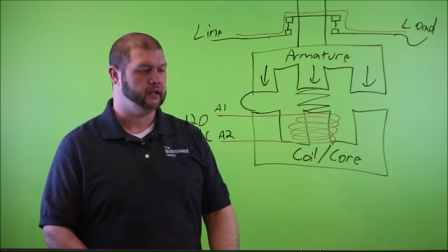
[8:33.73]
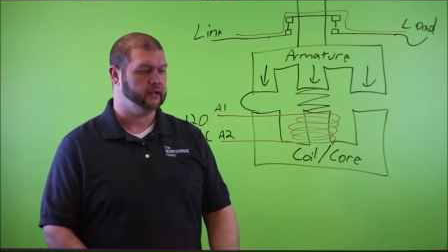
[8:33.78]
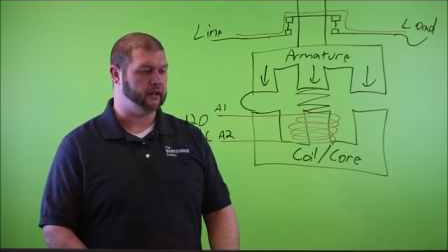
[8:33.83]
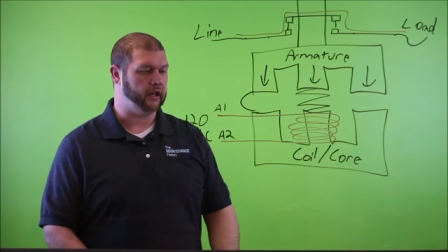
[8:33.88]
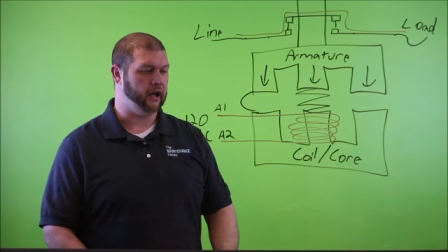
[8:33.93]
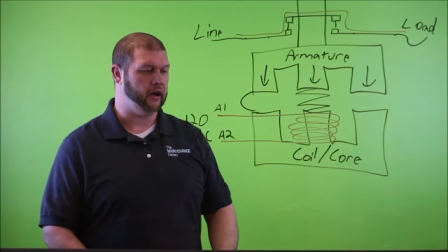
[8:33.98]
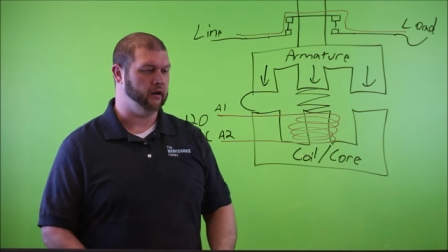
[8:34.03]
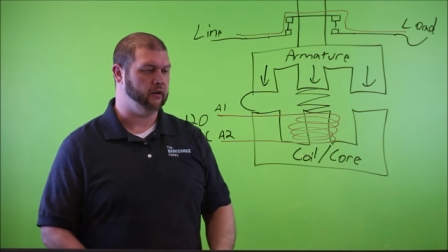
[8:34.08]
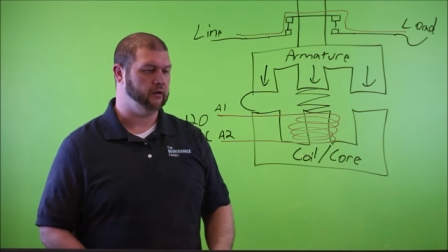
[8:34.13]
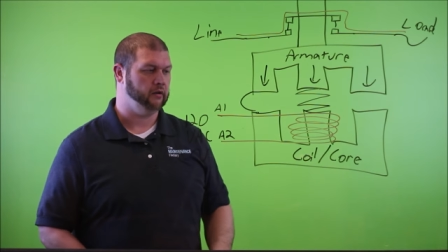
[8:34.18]

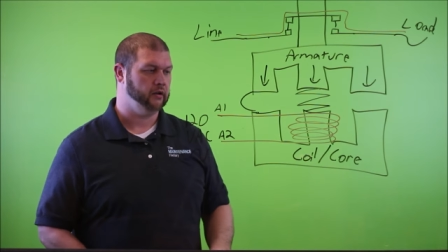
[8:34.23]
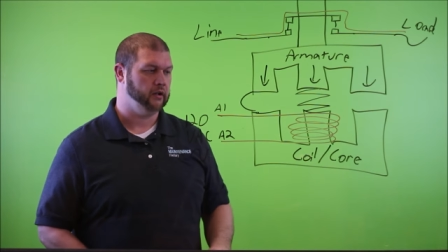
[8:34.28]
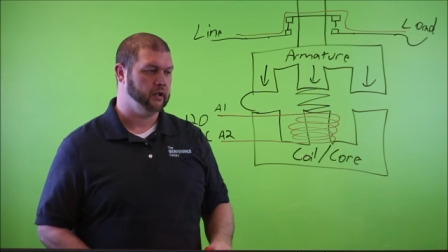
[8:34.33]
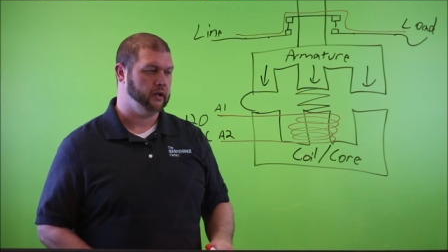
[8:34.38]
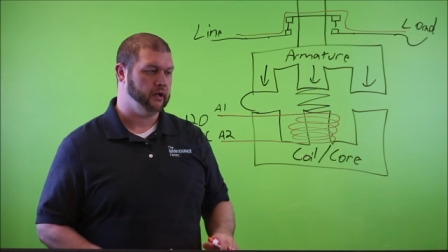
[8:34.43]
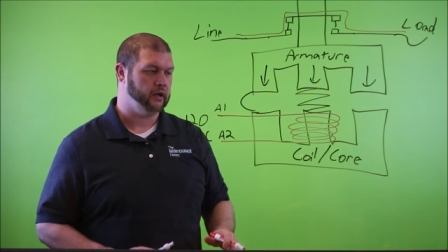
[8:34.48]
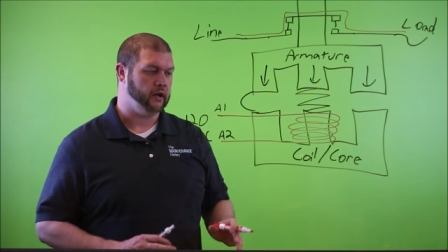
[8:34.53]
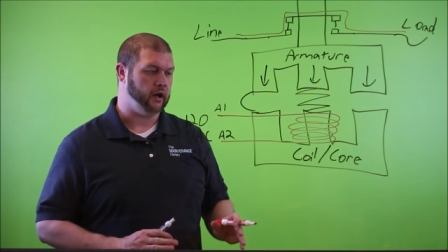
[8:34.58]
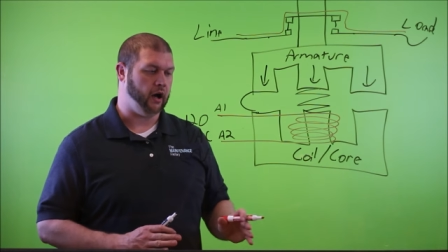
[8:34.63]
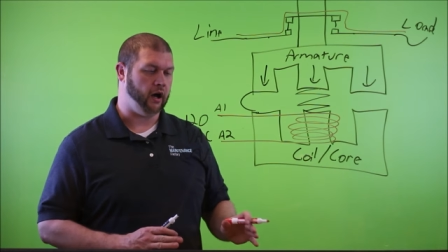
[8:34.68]
Now,
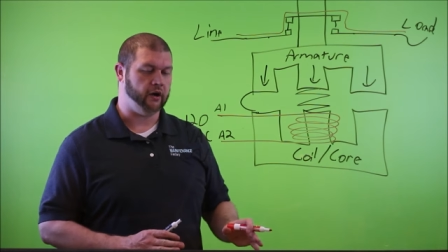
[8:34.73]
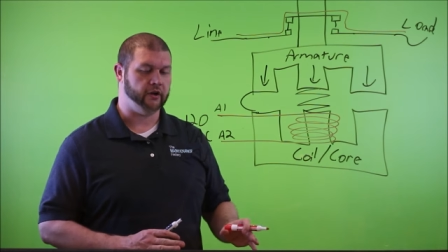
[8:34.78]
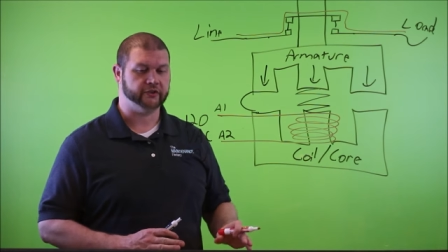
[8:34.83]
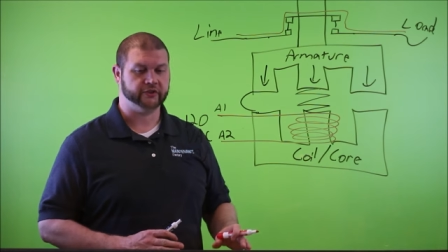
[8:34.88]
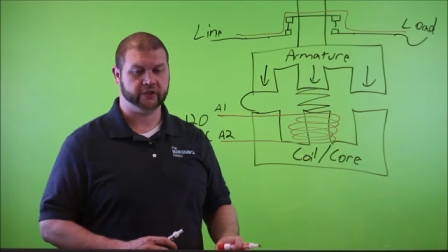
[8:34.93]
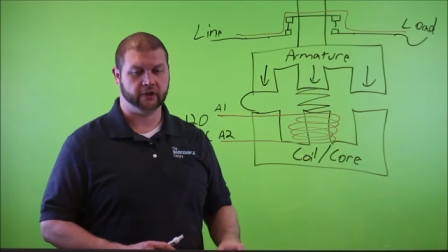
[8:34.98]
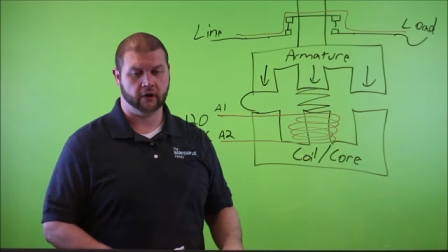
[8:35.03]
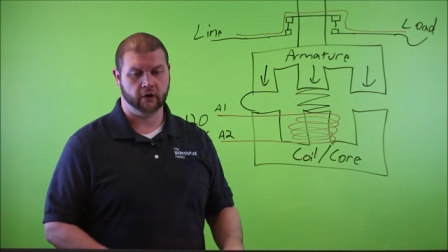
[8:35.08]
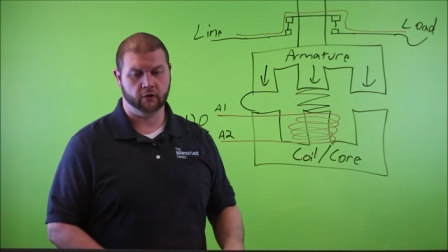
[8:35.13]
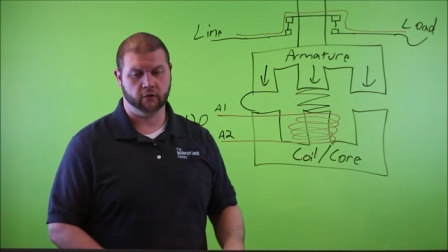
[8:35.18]

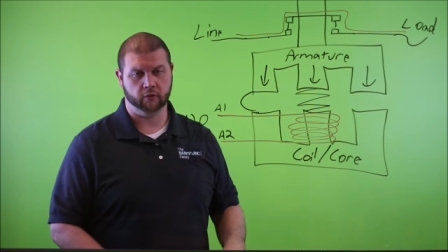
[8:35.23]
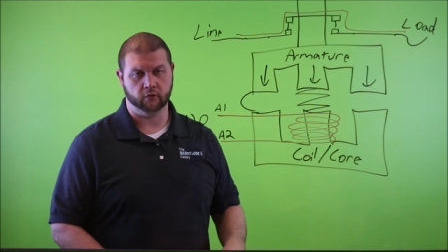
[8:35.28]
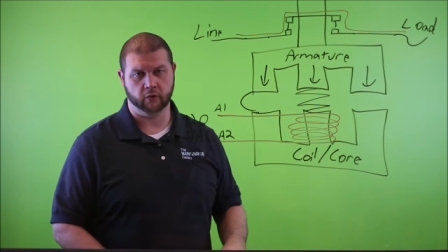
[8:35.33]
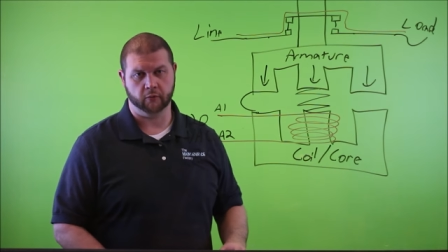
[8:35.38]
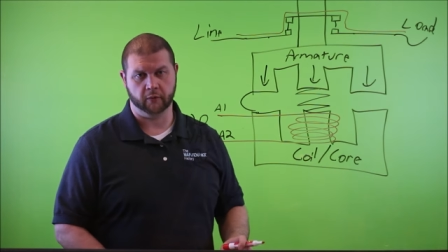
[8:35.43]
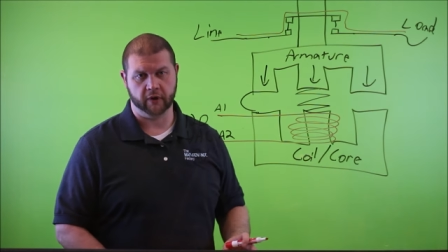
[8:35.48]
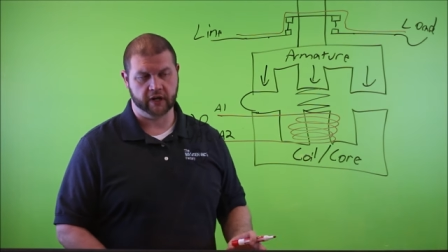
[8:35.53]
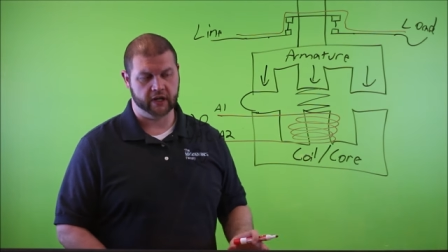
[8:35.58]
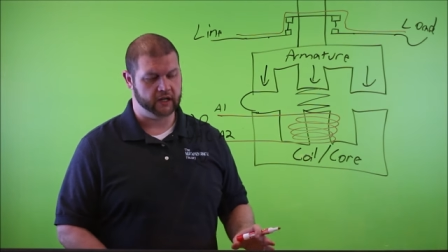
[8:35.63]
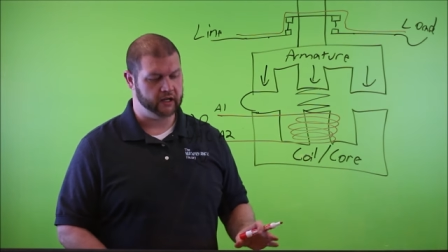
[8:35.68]
also,
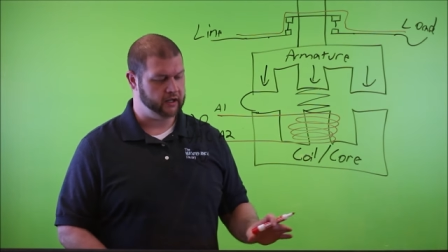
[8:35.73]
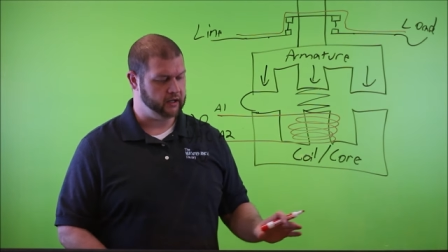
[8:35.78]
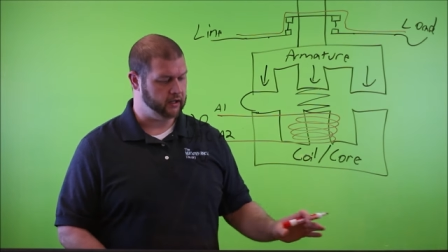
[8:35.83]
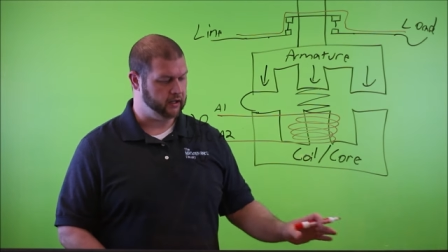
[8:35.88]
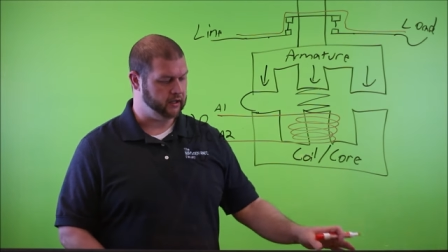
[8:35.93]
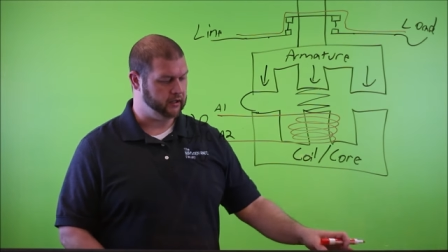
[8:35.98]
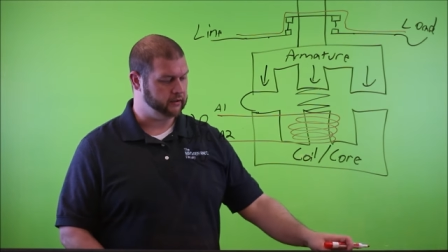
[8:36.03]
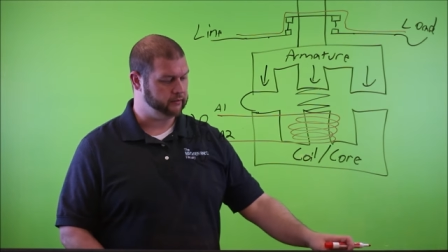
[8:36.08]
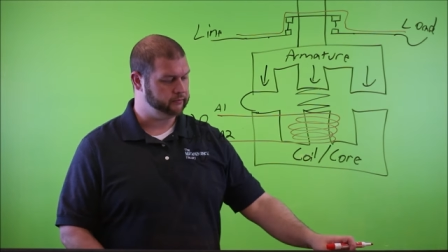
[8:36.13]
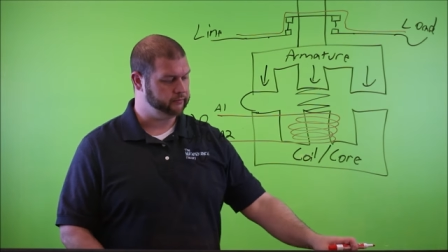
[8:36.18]
when we
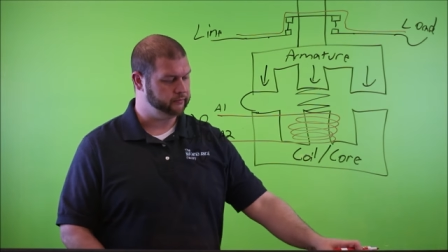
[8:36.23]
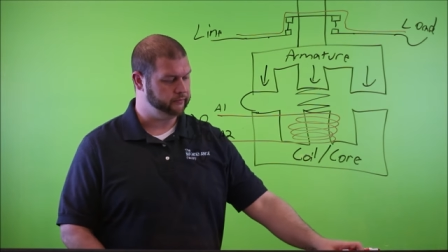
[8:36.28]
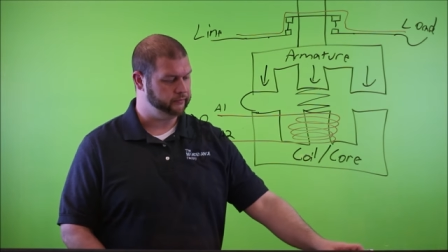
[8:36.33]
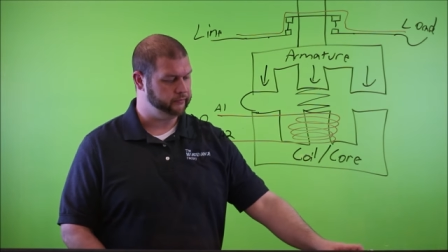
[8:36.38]
uh,